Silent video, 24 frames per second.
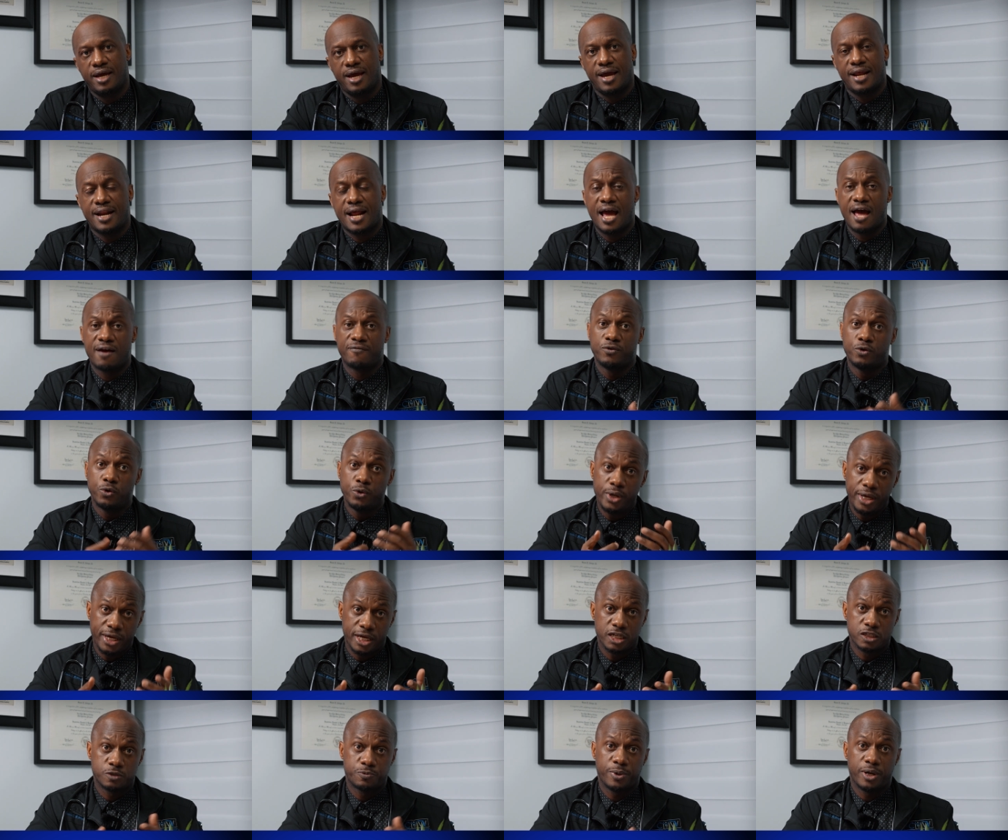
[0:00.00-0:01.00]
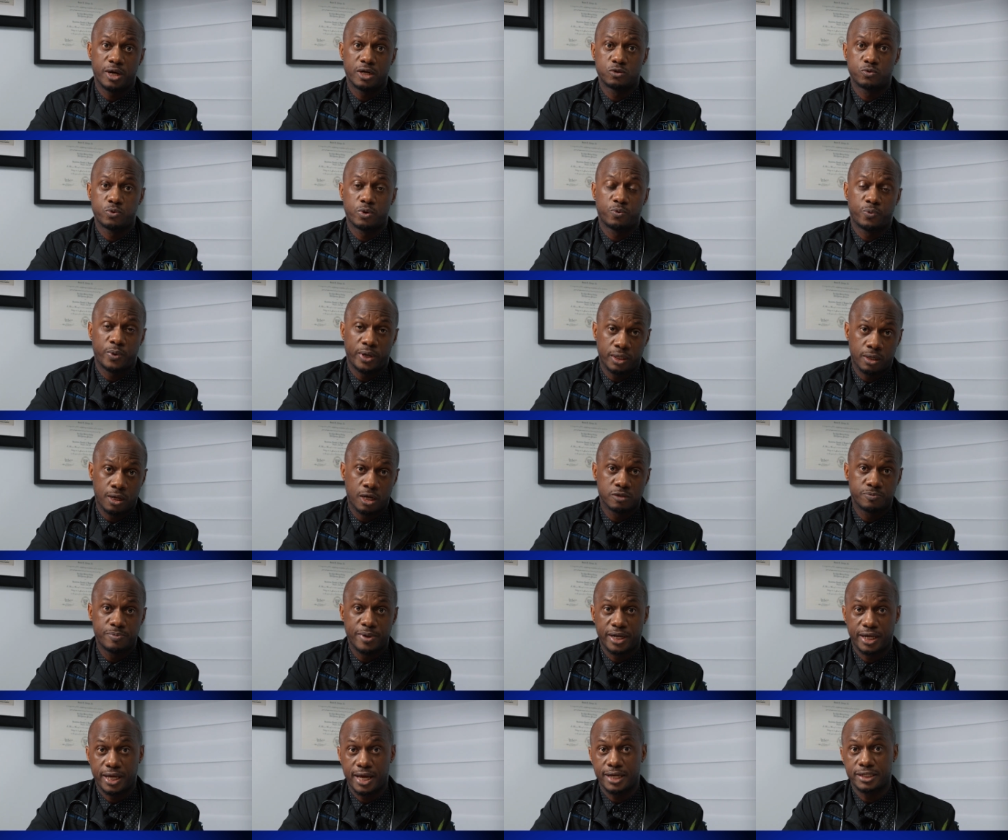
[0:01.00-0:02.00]
and I have unique experience with weight loss
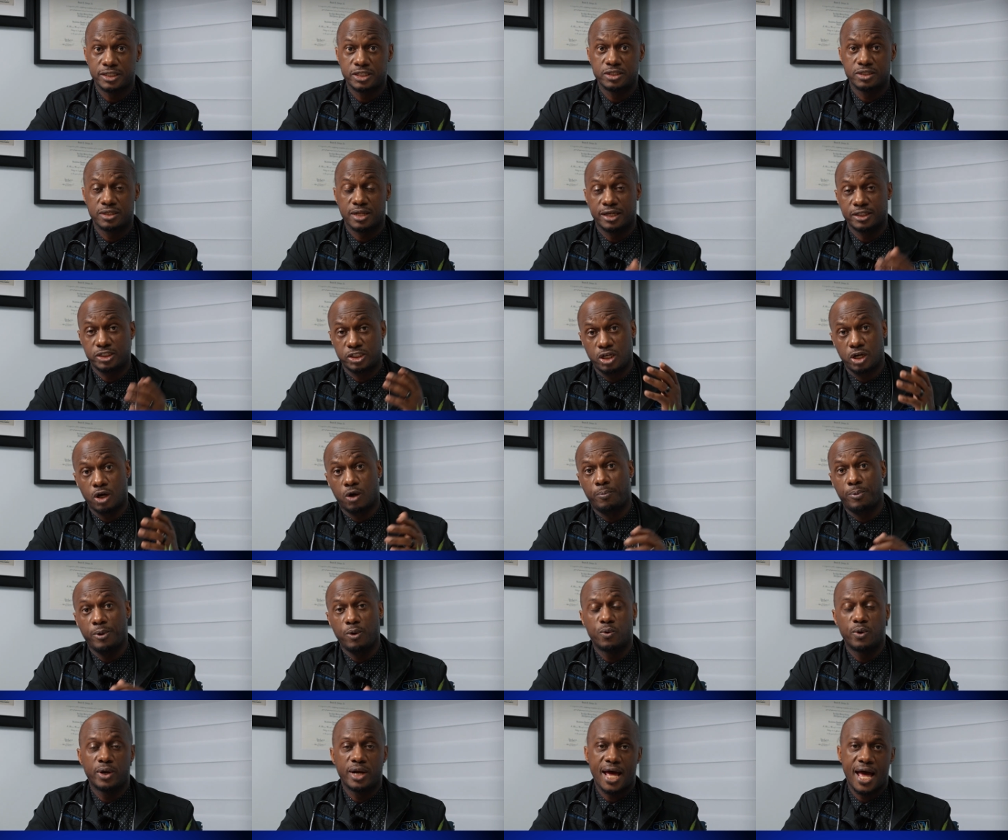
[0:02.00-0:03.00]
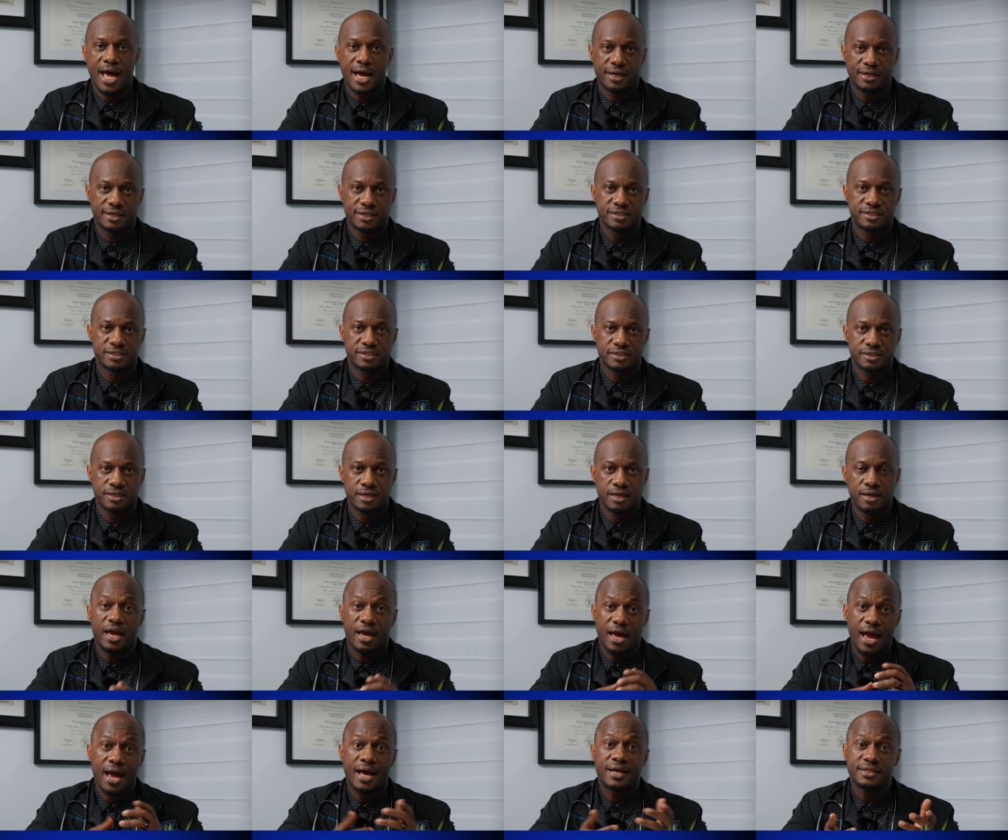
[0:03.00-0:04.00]
medications like G L P one agonists
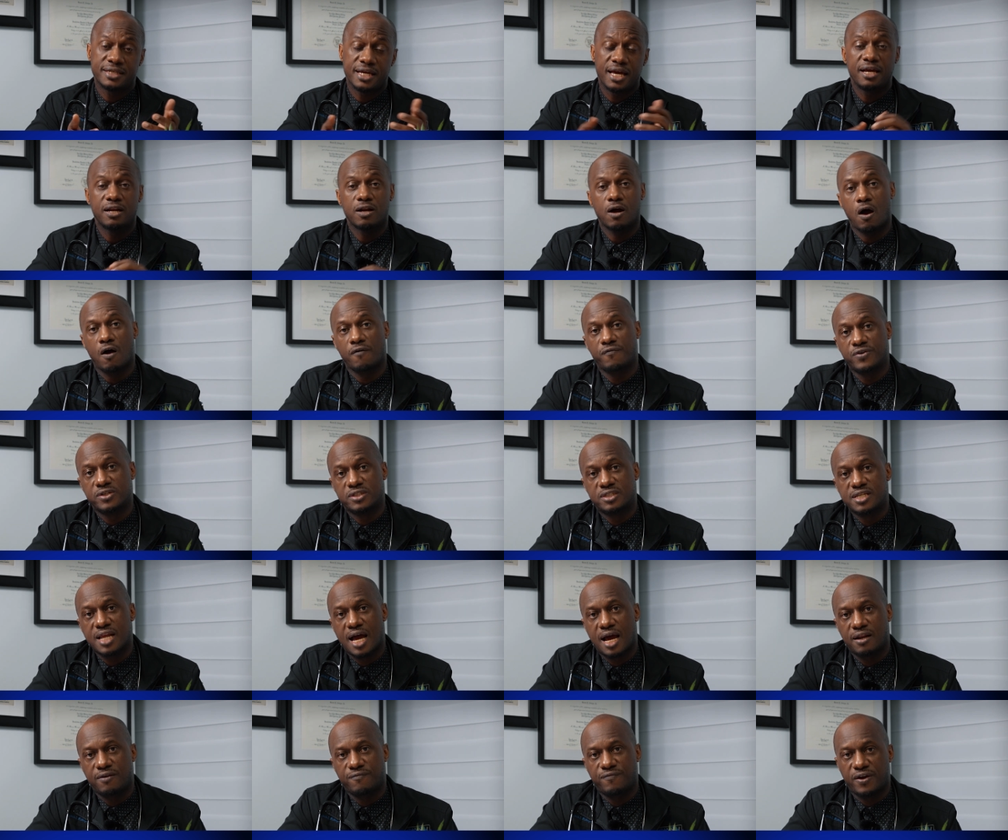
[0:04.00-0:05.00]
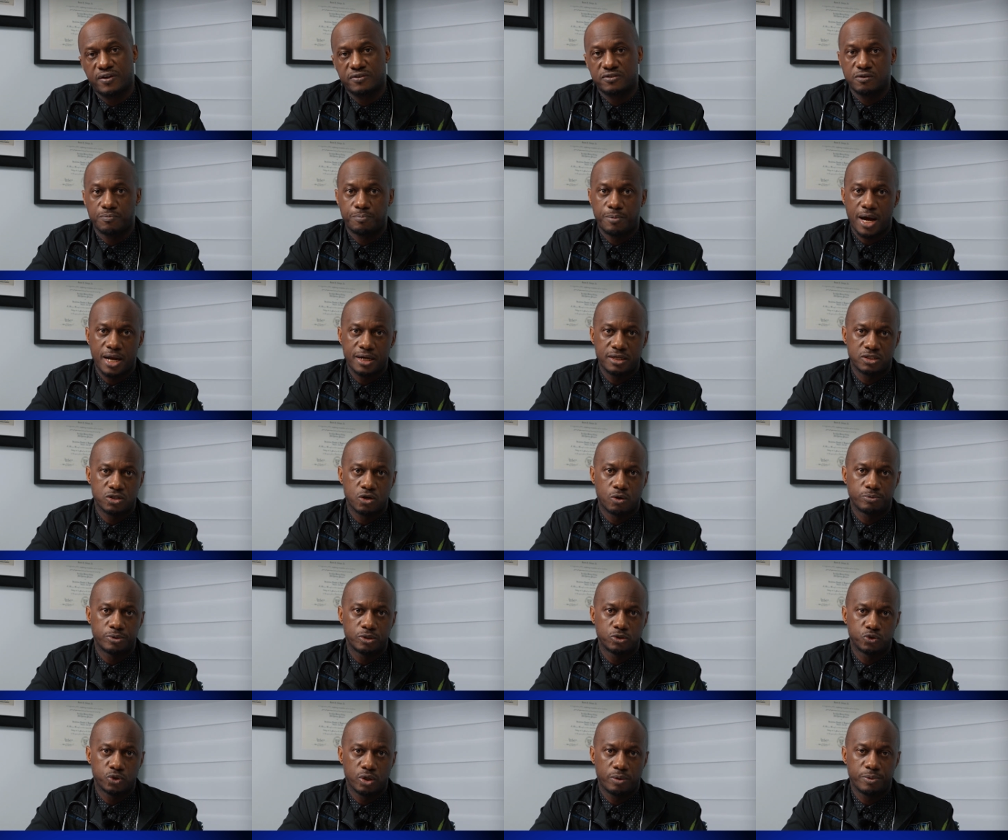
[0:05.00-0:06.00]
and in-office non-invasive body
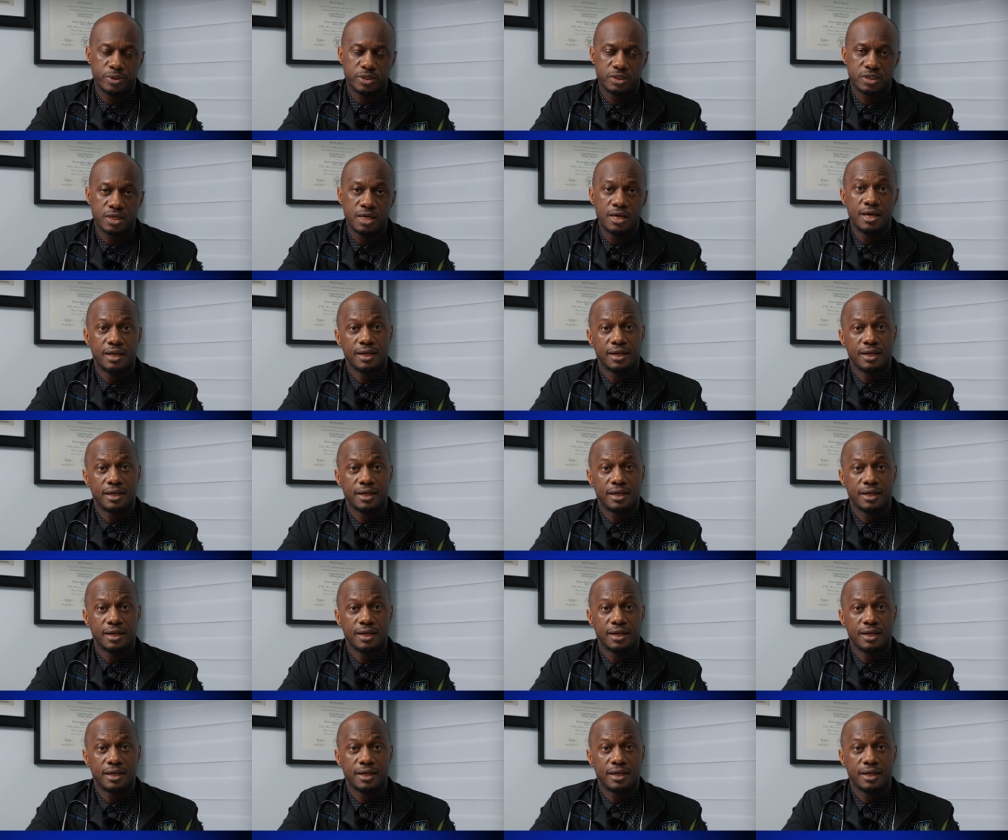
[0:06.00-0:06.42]
sculpting treatments